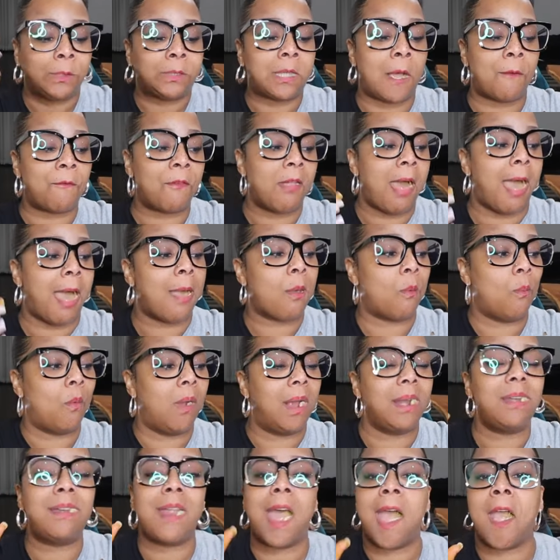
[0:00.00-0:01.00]
So I feel like
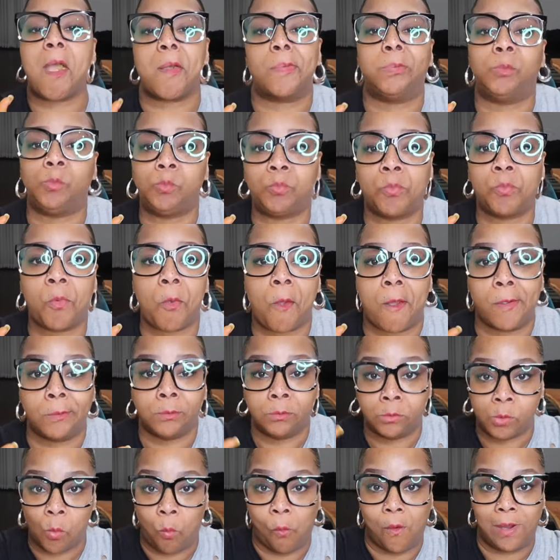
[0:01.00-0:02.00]
one day,
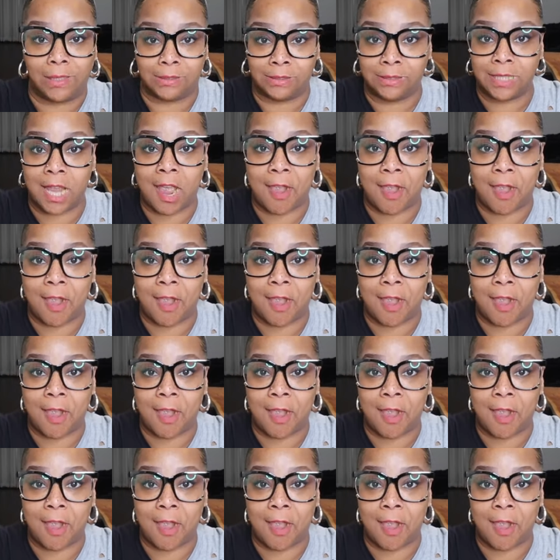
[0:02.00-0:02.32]
one